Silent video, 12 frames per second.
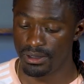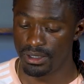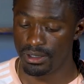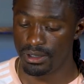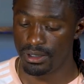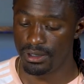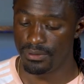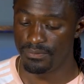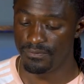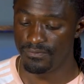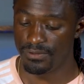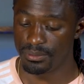um,
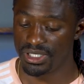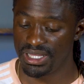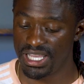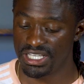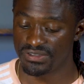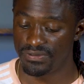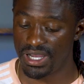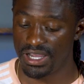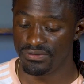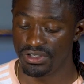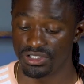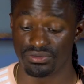from the last
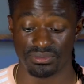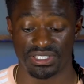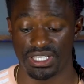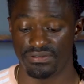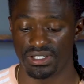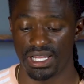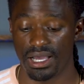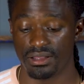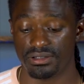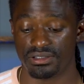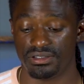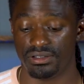five years from seven
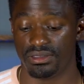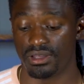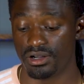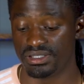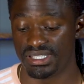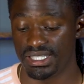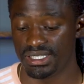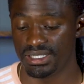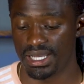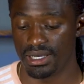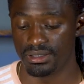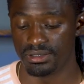dollars to thirteen
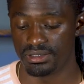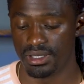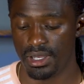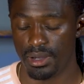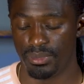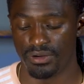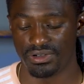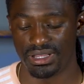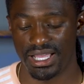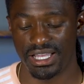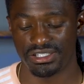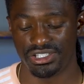dollars. But over the
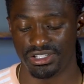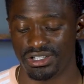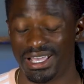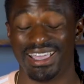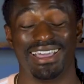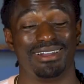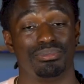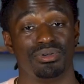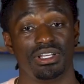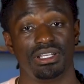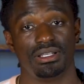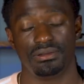last year, they had a
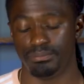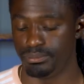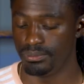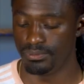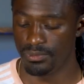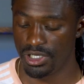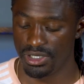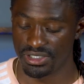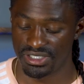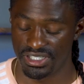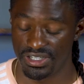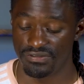pretty uh,
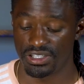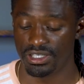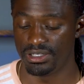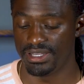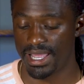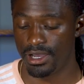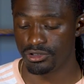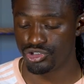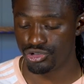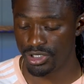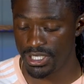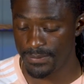significant
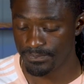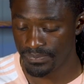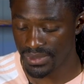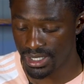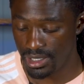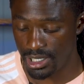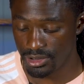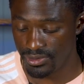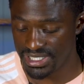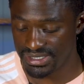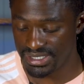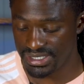downtrend all the
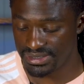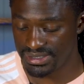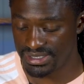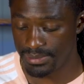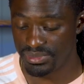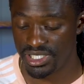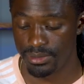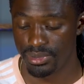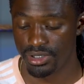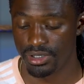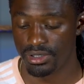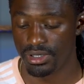way since
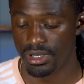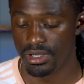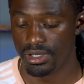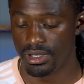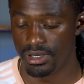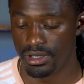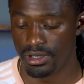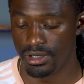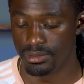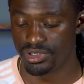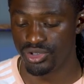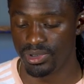September
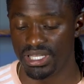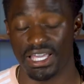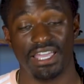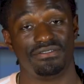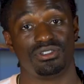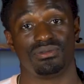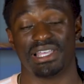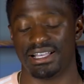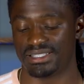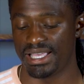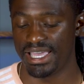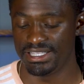um, twenty-eighth, two
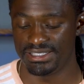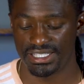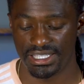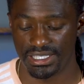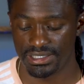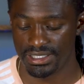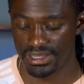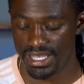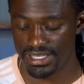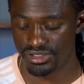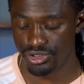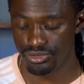thousand eighteen. The
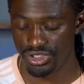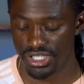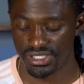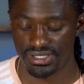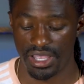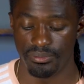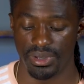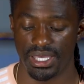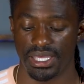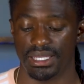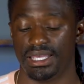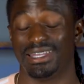last two years, they've
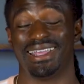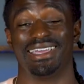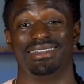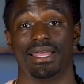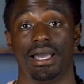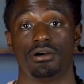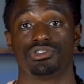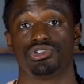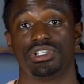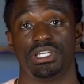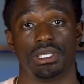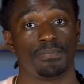been in a
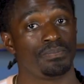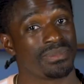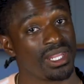downtrend.